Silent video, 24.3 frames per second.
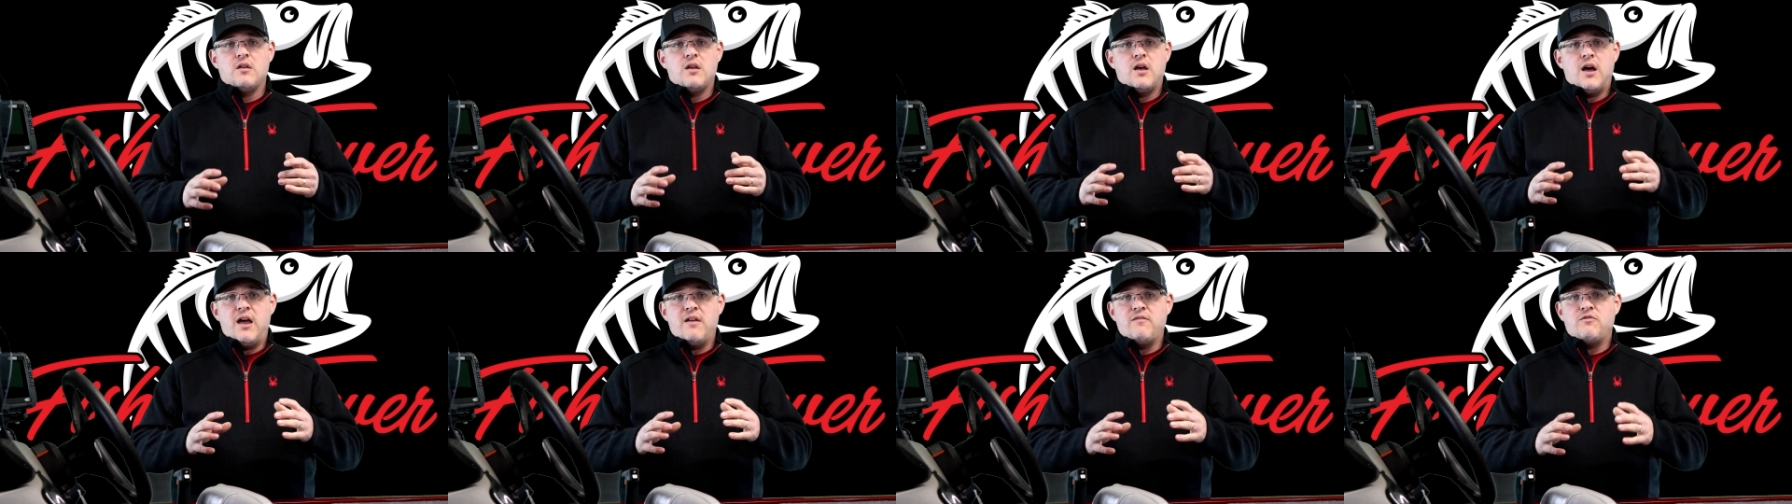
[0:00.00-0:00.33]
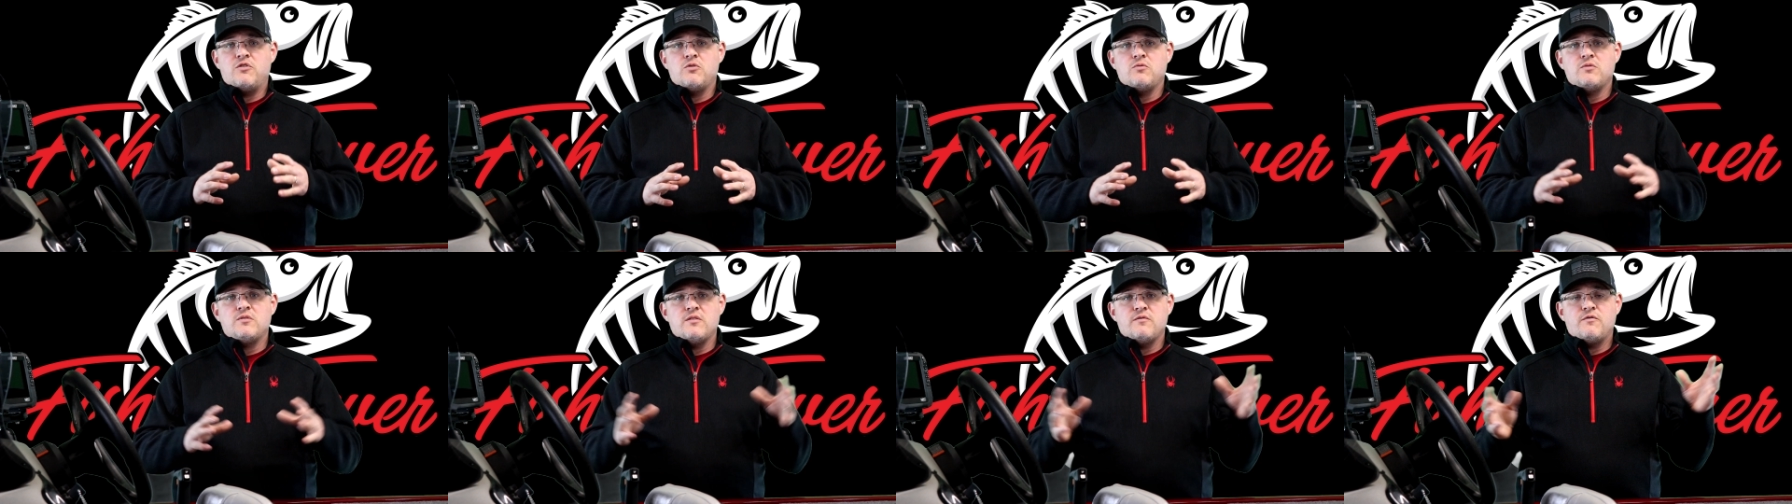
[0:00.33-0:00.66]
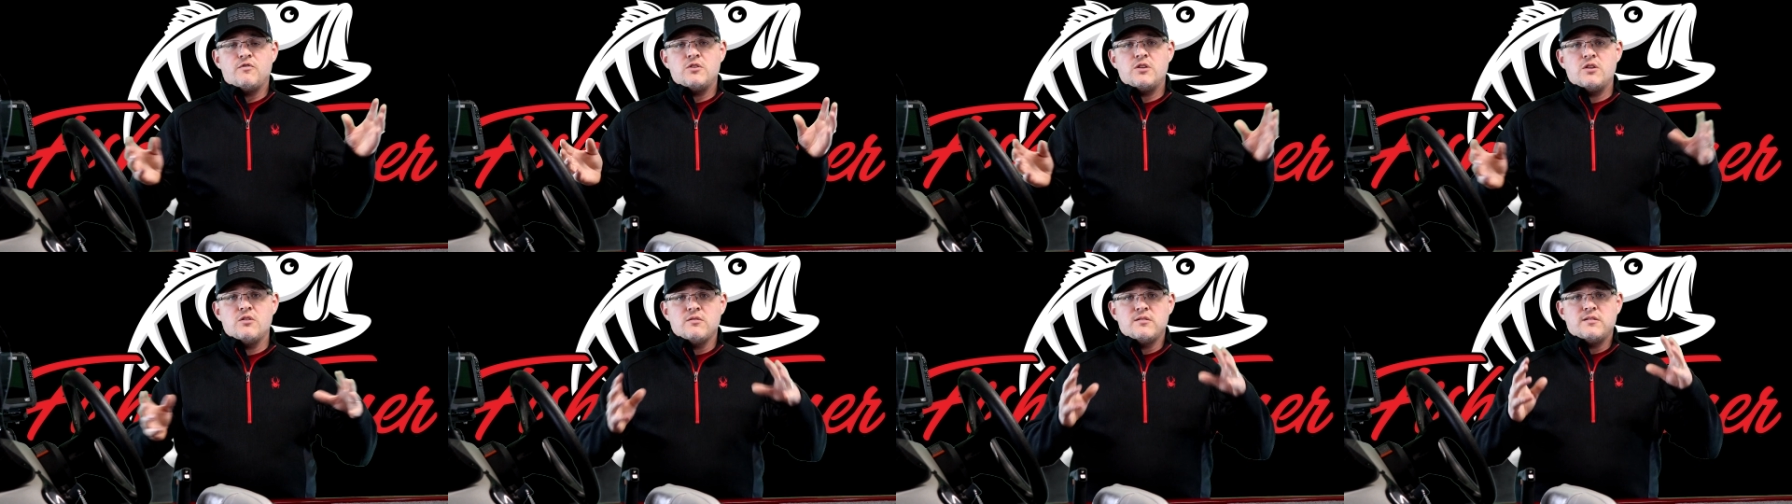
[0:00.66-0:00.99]
I've used them
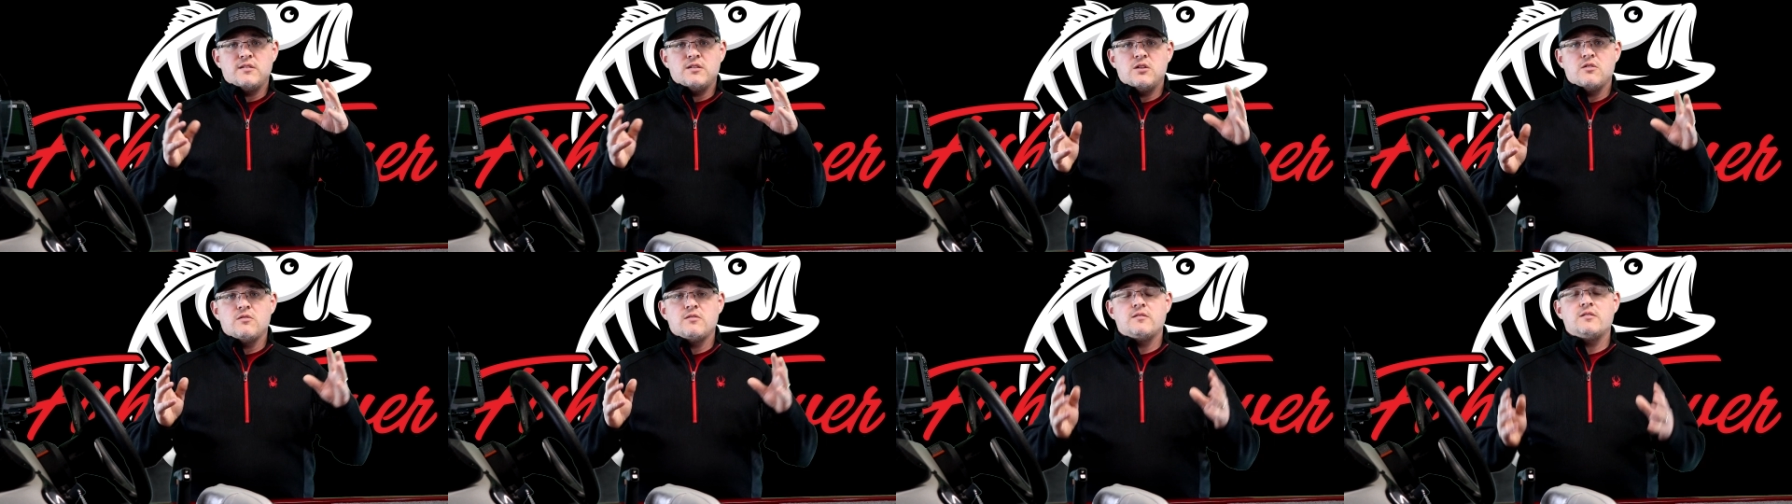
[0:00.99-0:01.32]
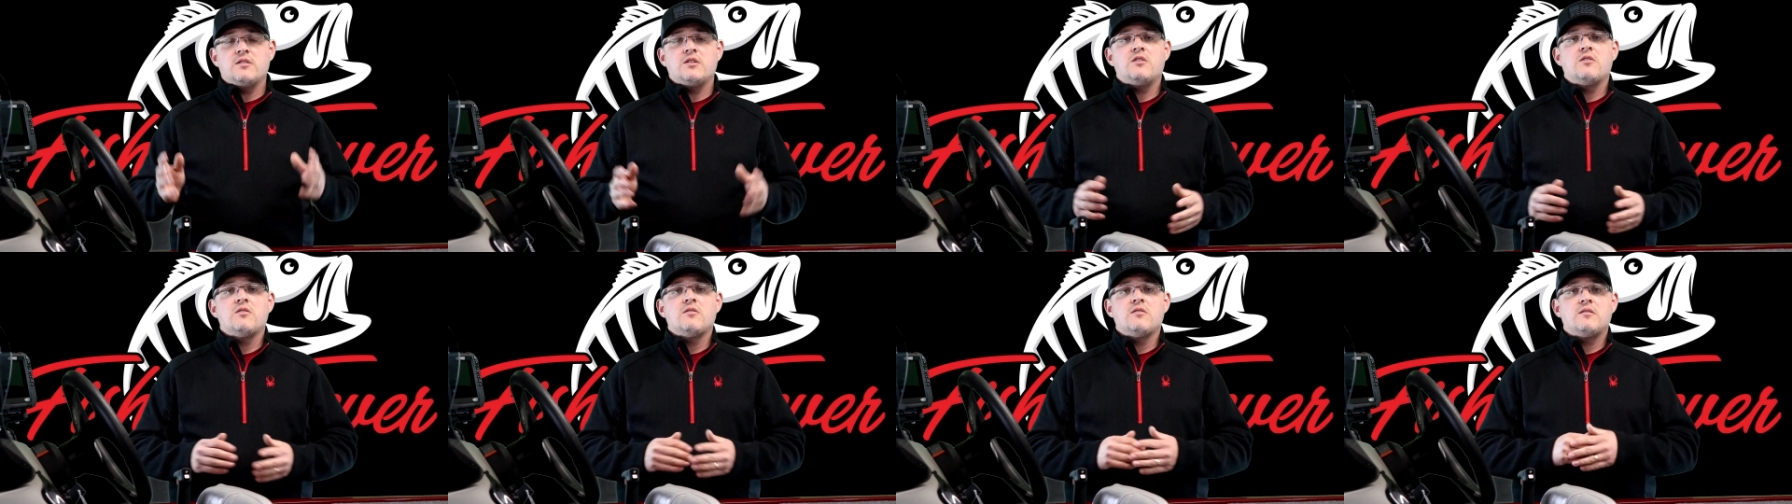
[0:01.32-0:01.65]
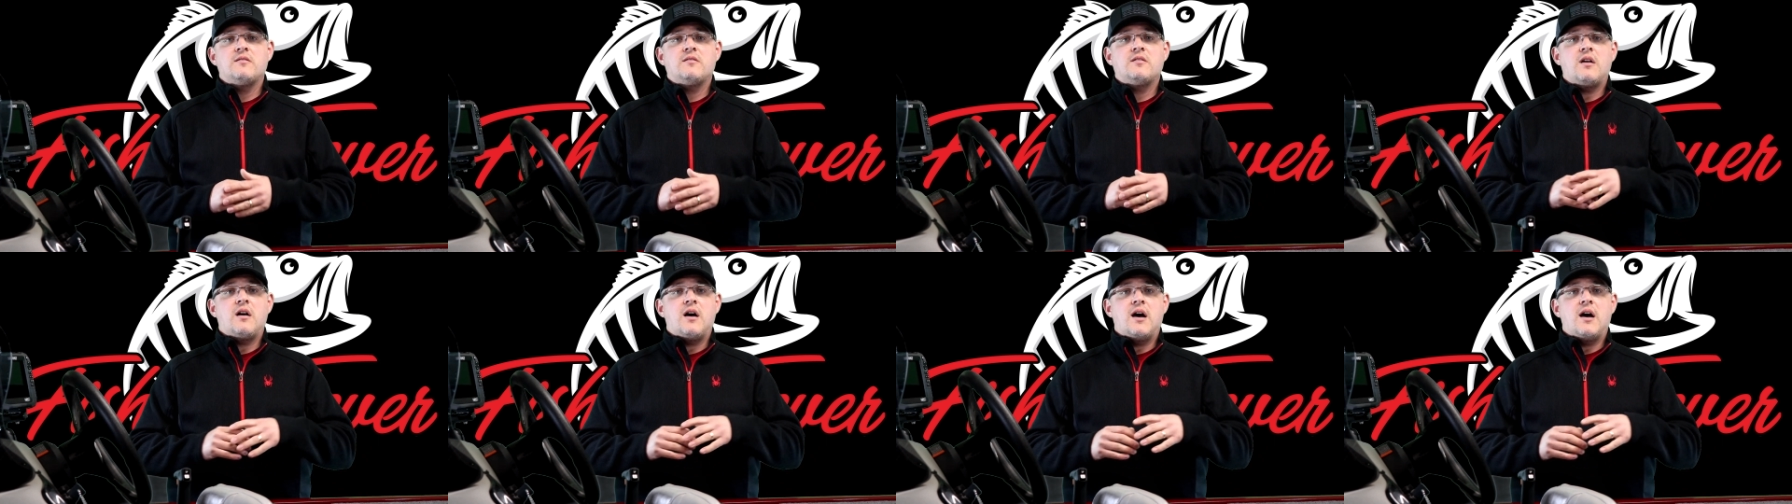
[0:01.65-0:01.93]
for years and years and years.